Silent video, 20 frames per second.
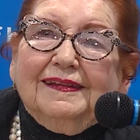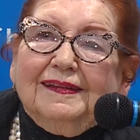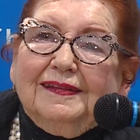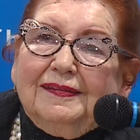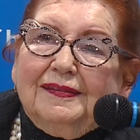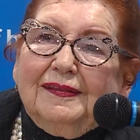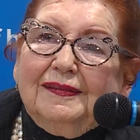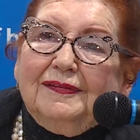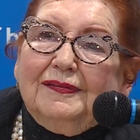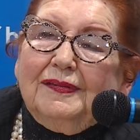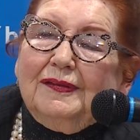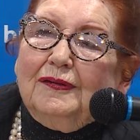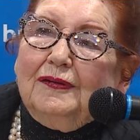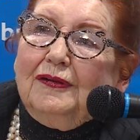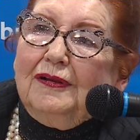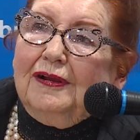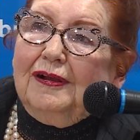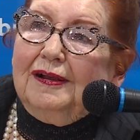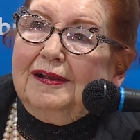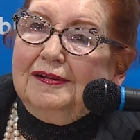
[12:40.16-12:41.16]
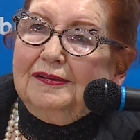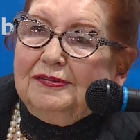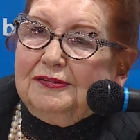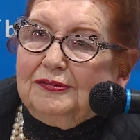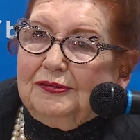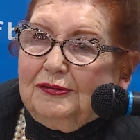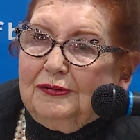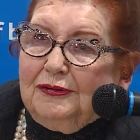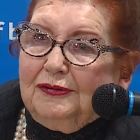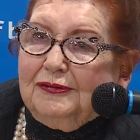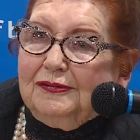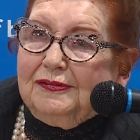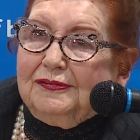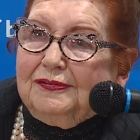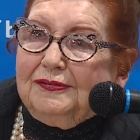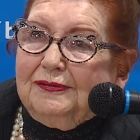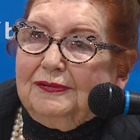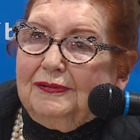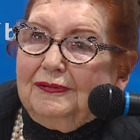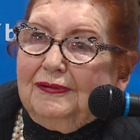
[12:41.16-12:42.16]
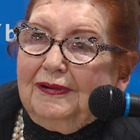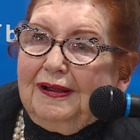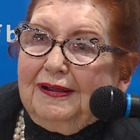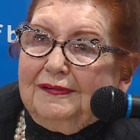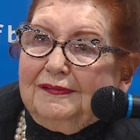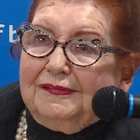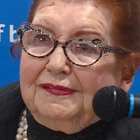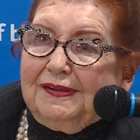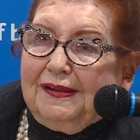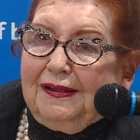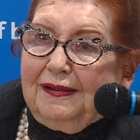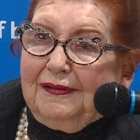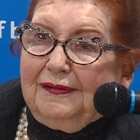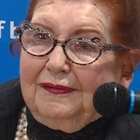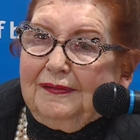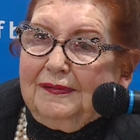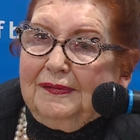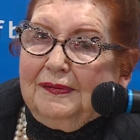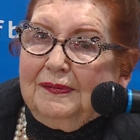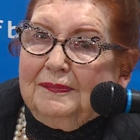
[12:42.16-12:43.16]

there are stores around town